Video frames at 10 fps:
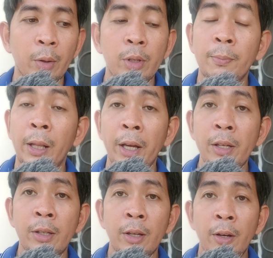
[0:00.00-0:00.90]
I was
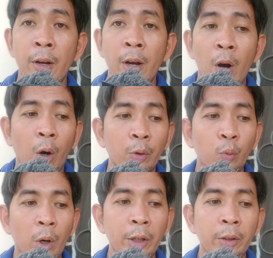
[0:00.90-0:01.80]
placed
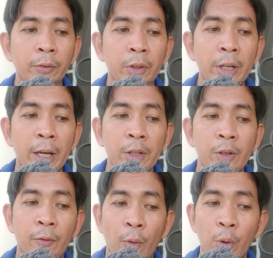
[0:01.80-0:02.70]
on one of the
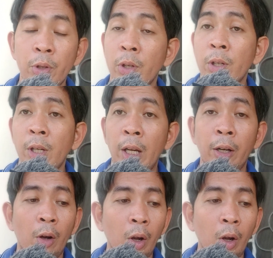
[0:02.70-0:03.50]
task forces in